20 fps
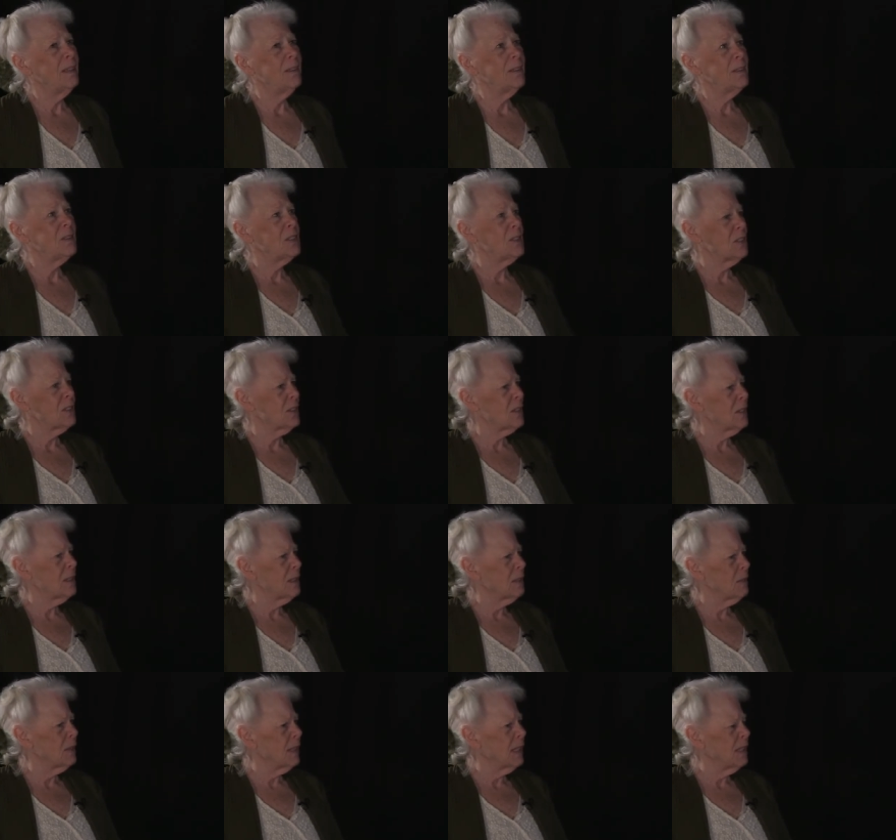here to
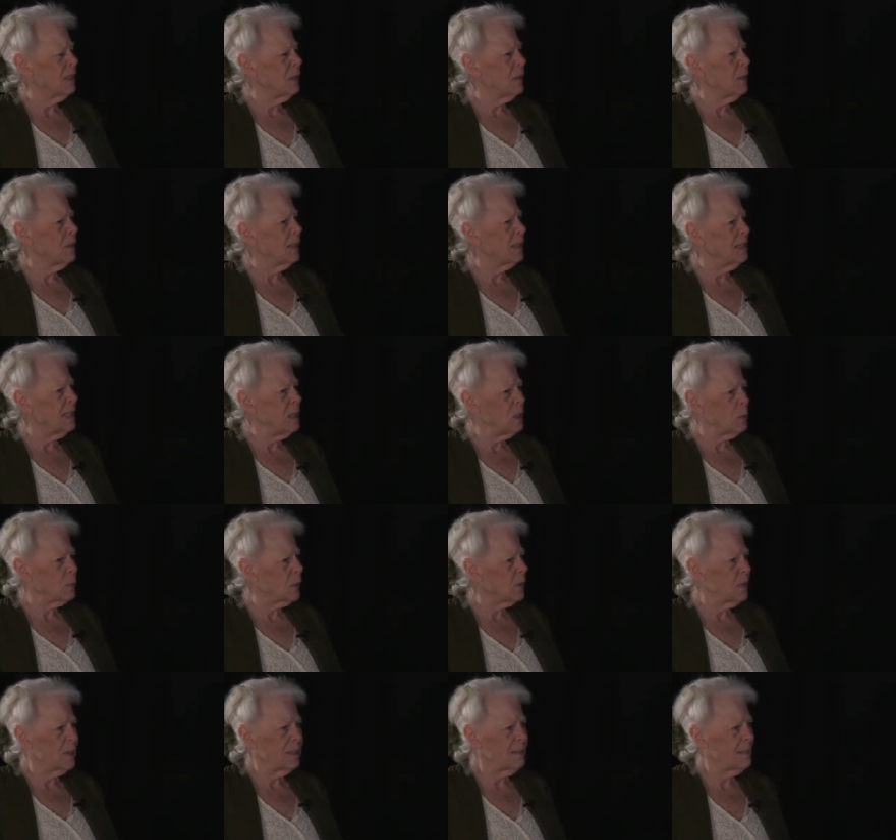serve, and I know that each
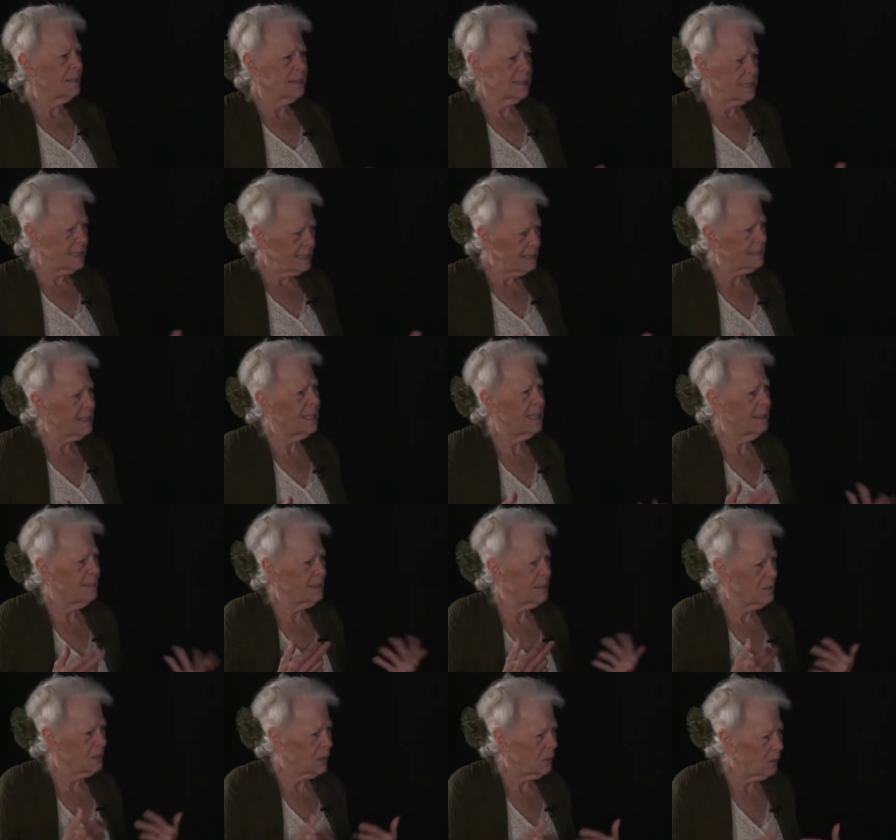parenthesis
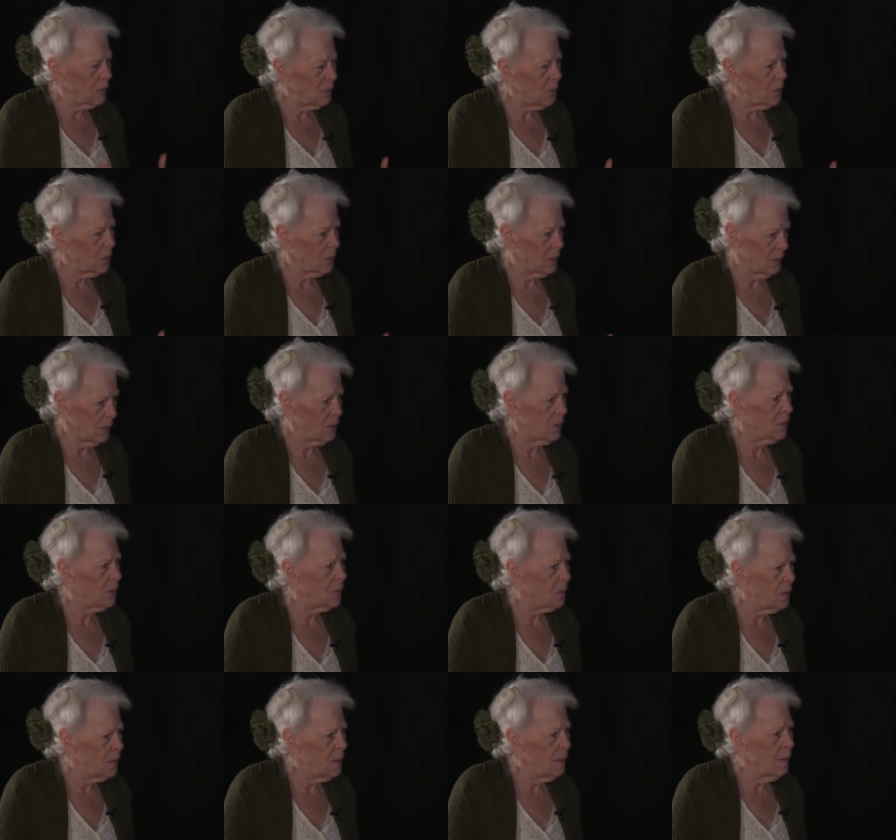takes us closer
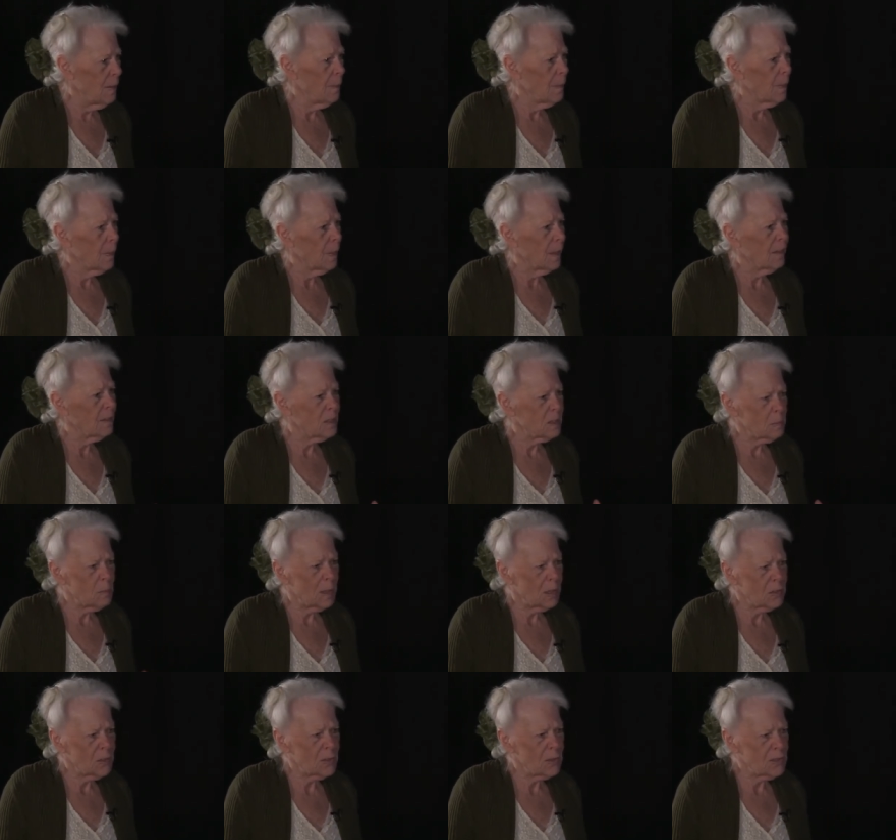to a
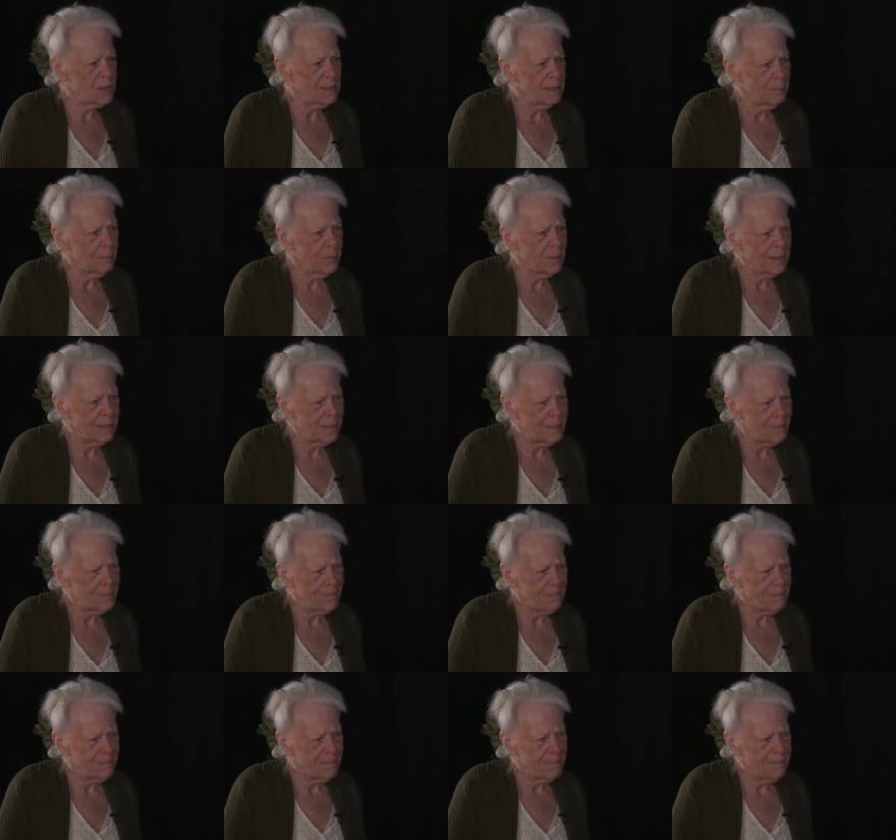special something
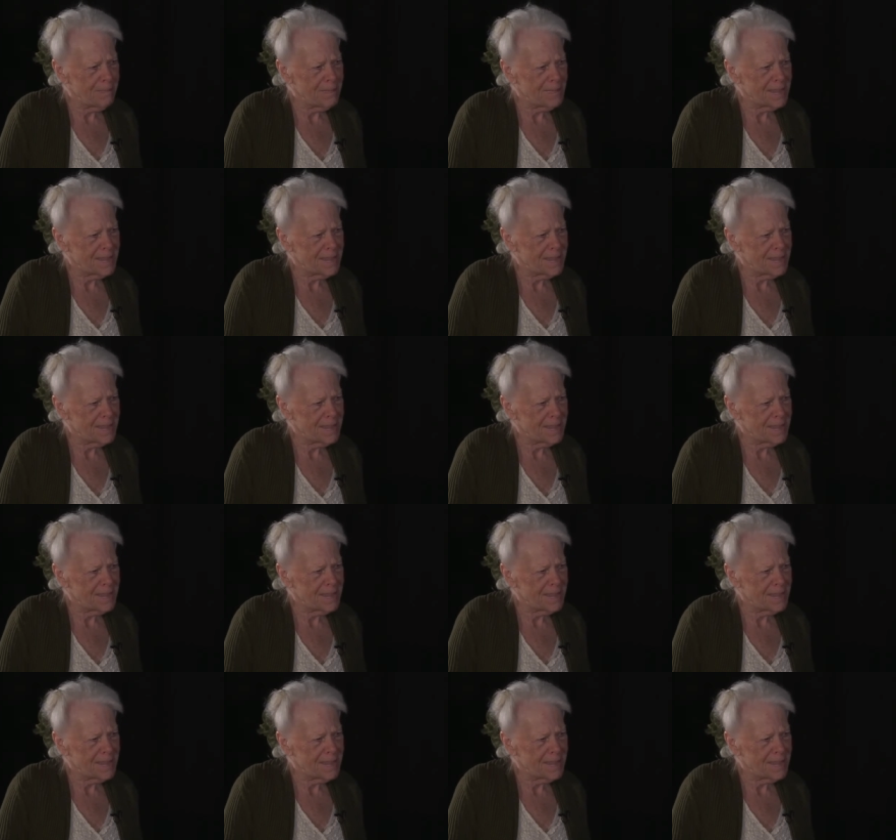right.